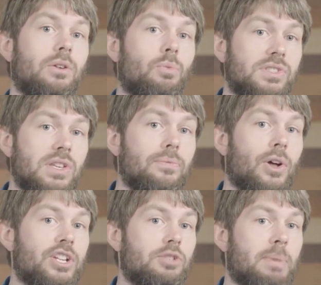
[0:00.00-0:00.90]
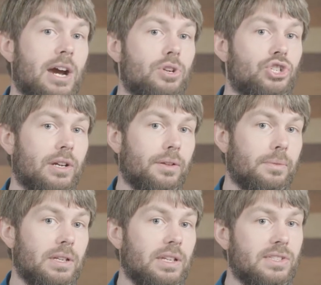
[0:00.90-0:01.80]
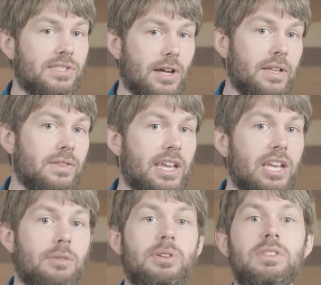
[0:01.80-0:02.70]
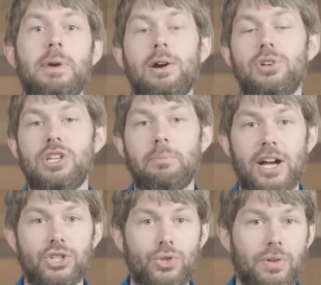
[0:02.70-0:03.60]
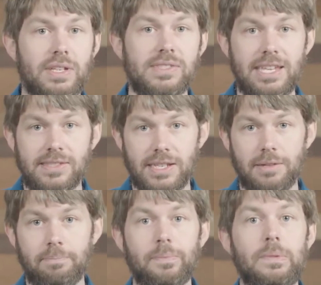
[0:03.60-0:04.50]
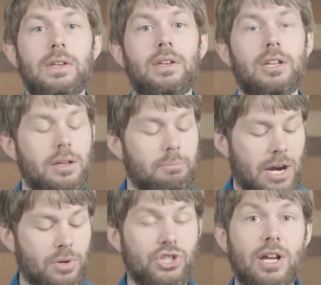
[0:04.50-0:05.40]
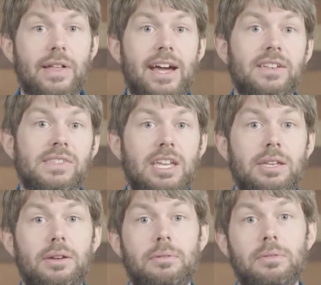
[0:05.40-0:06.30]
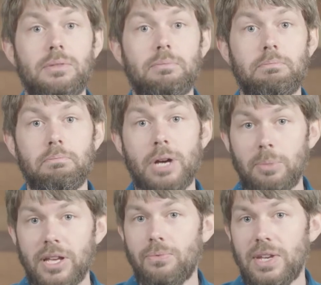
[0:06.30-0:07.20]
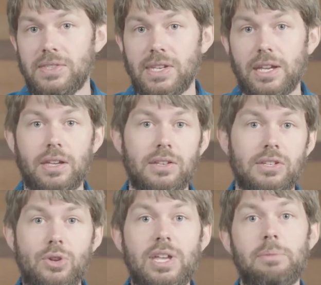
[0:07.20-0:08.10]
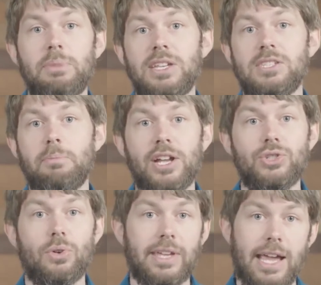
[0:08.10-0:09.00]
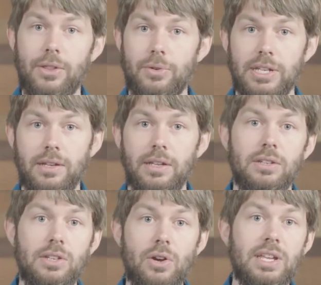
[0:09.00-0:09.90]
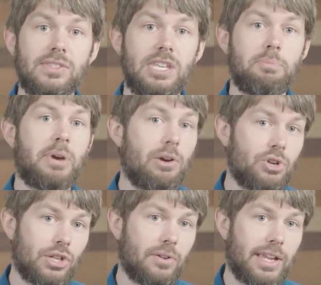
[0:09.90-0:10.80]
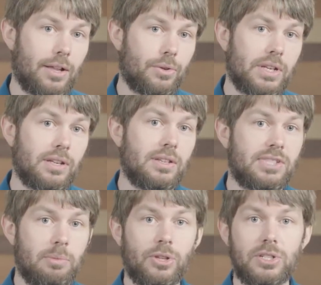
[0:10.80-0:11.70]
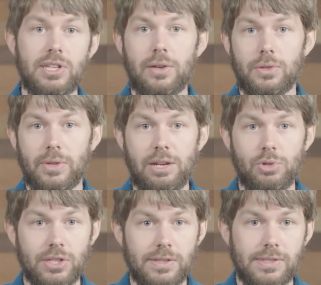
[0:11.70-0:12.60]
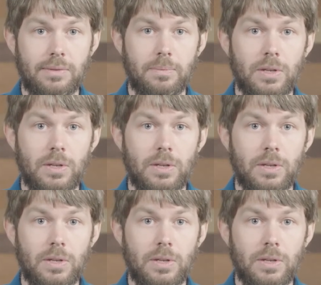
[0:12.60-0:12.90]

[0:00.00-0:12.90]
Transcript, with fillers: Once you've launched PowerShell, installing the AWS PowerShell module is easy. PowerShell has a public-facing NuGet-based module gallery known as the PowerShell Gallery, similar to other languages.